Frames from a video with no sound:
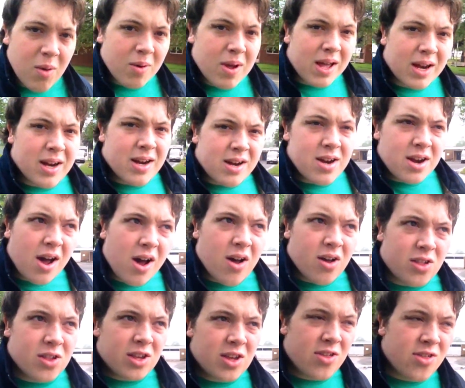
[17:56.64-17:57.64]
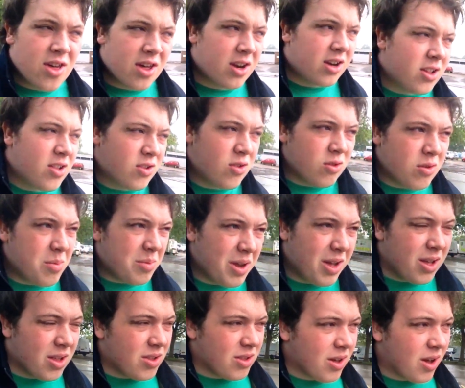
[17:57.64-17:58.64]
We had a nasty thunderstorm
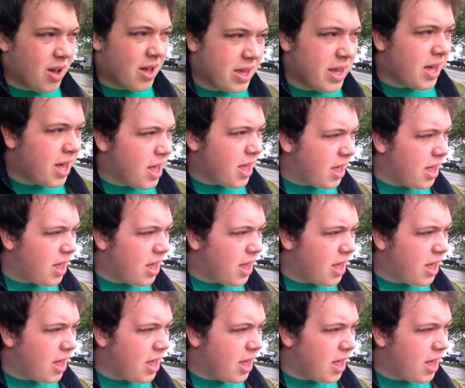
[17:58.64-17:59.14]
last night.